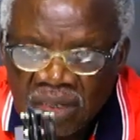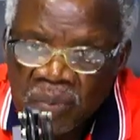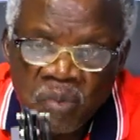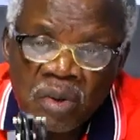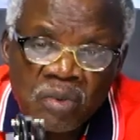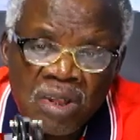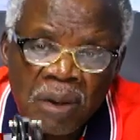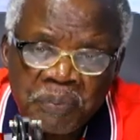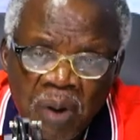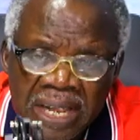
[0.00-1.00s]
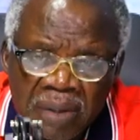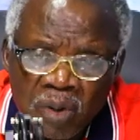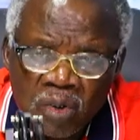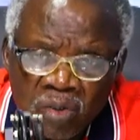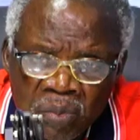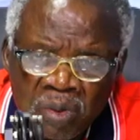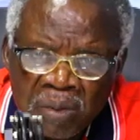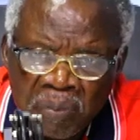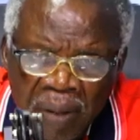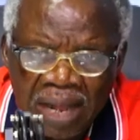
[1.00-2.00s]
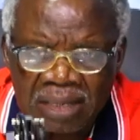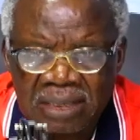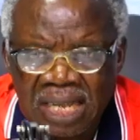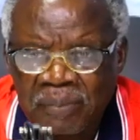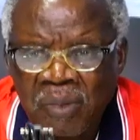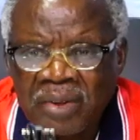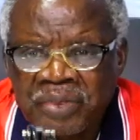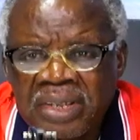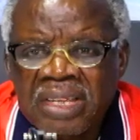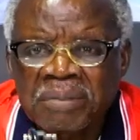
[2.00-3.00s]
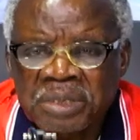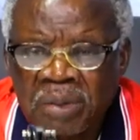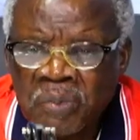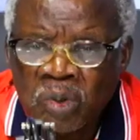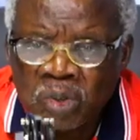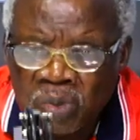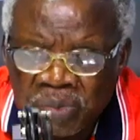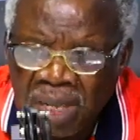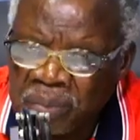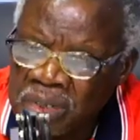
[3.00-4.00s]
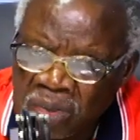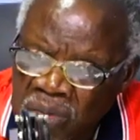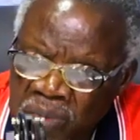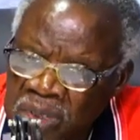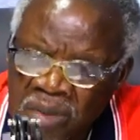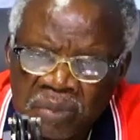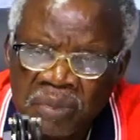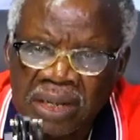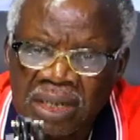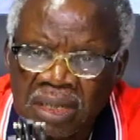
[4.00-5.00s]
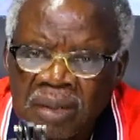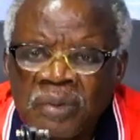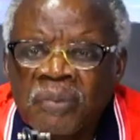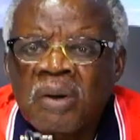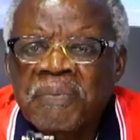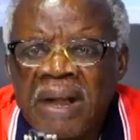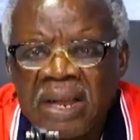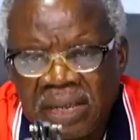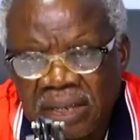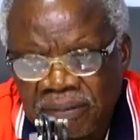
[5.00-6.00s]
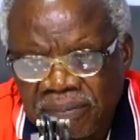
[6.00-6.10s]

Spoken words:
Mo dua boye mo numu ma, na ma jen ya mse mo otumi ya mwede kumane. Mo mpa ye.